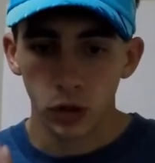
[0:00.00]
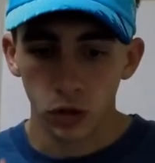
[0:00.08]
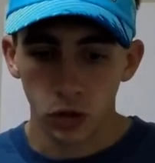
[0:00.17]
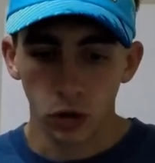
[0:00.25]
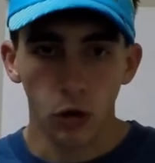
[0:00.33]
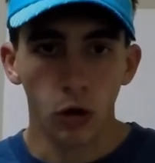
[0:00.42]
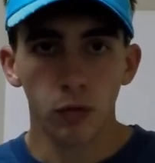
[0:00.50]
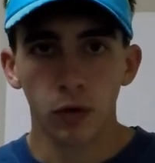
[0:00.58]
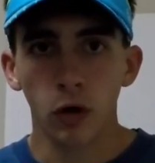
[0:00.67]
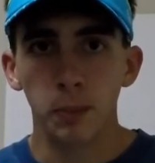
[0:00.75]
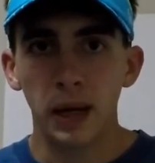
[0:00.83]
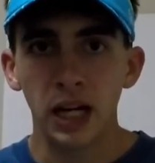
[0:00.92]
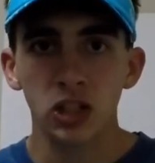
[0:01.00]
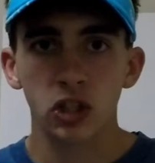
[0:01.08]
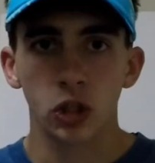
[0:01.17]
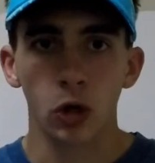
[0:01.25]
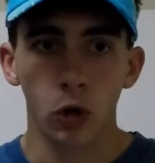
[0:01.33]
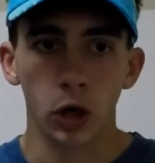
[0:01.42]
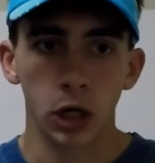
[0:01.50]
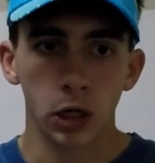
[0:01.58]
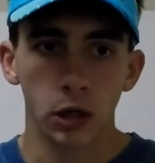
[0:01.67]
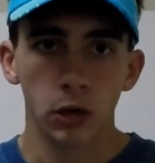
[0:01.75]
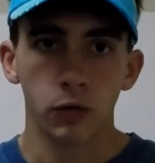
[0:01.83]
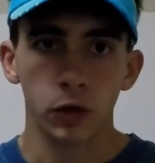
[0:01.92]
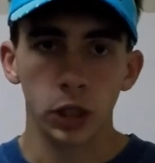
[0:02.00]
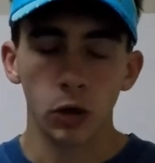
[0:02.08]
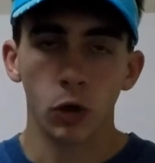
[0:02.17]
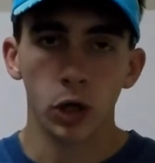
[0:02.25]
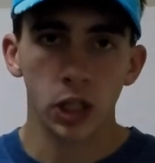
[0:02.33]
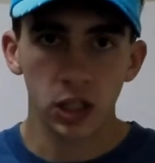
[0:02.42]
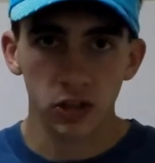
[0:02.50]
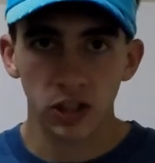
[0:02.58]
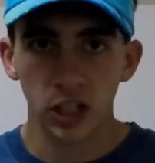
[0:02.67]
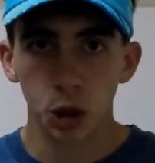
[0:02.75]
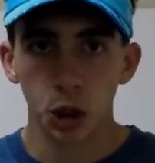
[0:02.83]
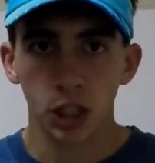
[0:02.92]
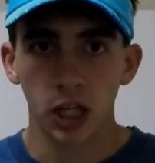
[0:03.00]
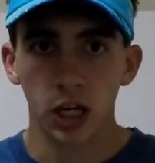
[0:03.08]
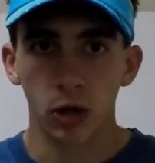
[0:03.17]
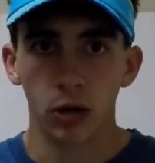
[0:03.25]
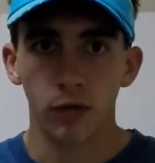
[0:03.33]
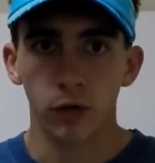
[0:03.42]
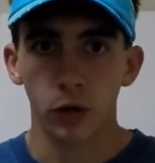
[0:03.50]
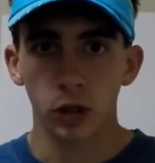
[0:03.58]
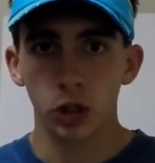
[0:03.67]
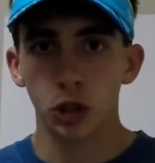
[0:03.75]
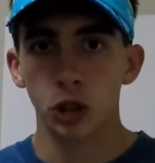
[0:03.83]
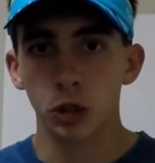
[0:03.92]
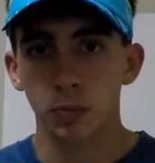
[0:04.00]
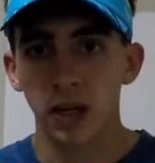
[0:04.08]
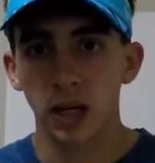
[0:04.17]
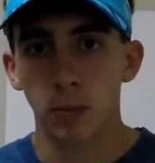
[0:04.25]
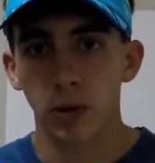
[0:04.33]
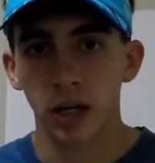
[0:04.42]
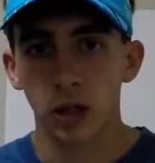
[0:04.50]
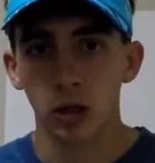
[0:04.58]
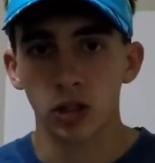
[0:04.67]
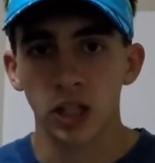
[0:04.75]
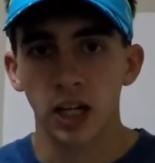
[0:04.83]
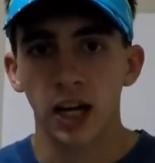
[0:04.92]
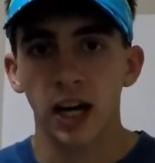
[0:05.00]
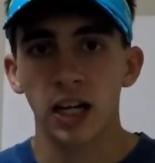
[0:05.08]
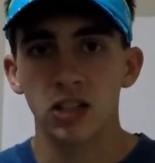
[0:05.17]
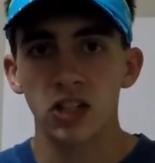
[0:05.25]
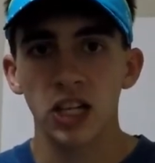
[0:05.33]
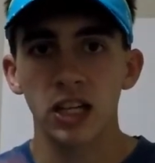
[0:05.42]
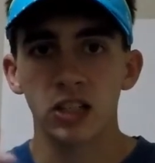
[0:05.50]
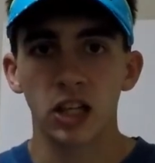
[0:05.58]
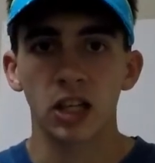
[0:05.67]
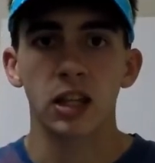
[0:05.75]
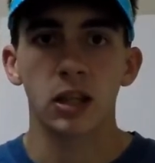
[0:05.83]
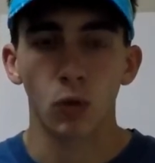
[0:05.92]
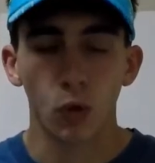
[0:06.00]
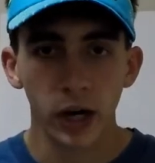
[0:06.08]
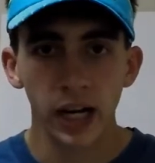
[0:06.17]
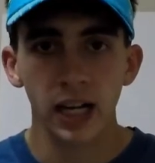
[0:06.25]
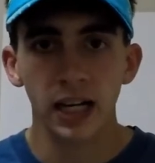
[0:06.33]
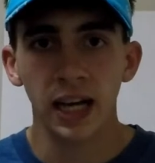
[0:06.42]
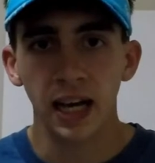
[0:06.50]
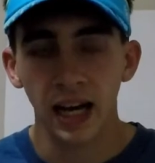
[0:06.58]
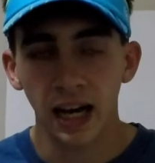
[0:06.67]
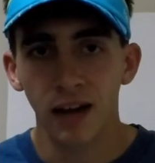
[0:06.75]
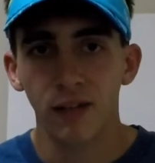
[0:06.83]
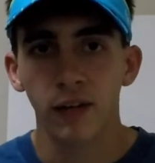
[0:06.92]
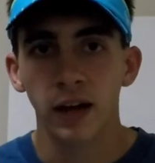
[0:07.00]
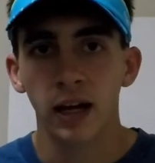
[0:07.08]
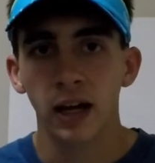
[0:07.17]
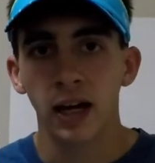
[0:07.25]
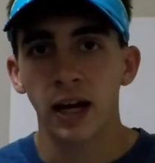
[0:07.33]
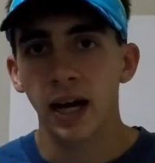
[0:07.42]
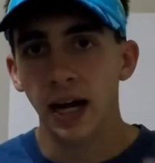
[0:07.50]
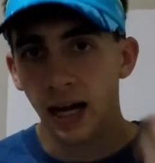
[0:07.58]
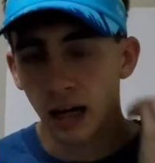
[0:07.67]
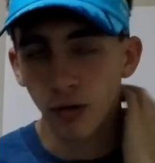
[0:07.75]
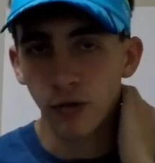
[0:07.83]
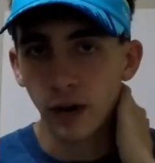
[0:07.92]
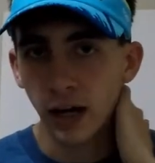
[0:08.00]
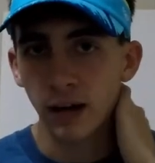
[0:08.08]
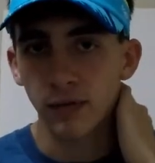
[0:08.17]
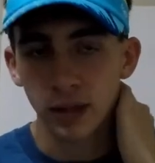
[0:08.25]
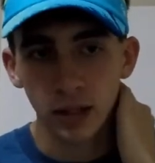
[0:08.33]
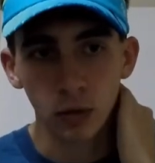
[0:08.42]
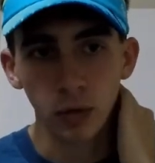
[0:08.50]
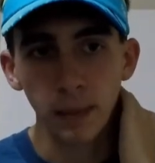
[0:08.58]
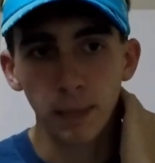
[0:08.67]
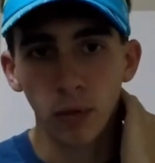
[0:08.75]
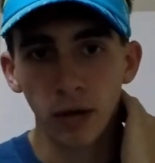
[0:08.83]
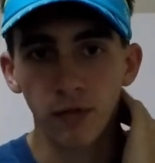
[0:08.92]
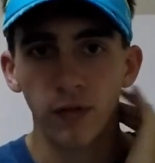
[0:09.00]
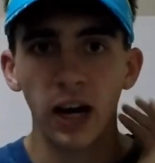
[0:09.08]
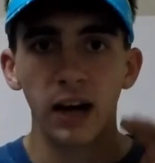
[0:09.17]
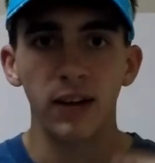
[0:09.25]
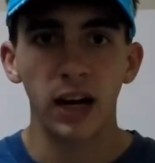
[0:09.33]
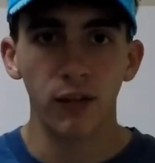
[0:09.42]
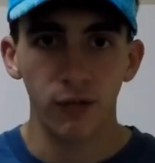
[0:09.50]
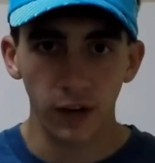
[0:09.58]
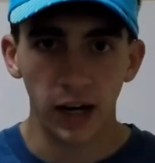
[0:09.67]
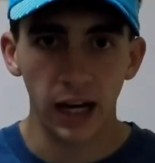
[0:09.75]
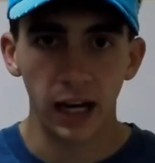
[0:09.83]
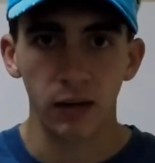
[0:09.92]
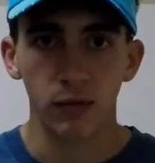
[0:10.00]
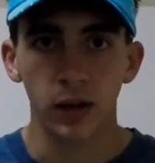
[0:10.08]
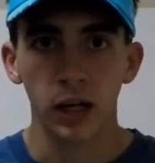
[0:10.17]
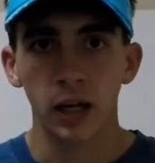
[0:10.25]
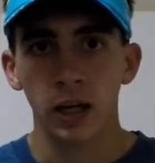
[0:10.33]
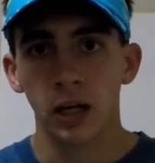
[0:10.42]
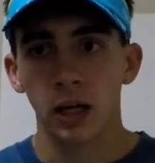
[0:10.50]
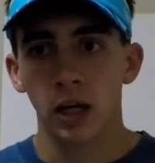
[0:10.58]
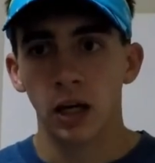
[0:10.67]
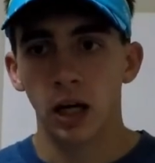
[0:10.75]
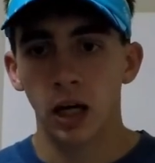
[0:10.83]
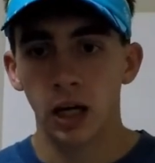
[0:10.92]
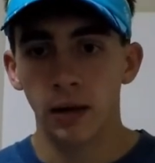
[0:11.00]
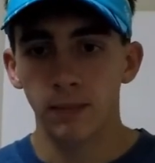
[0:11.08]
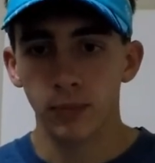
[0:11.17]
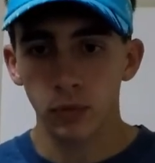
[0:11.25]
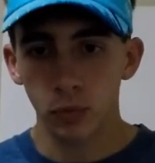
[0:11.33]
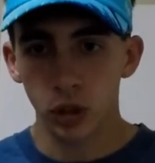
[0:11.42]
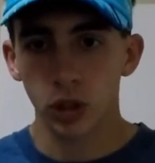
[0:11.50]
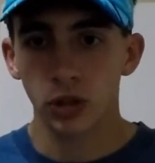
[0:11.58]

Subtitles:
overall, my score for the organization category for this year's Beta Breakers, I say, is a 3.5 out of 5. 3.5 out of 5. Which is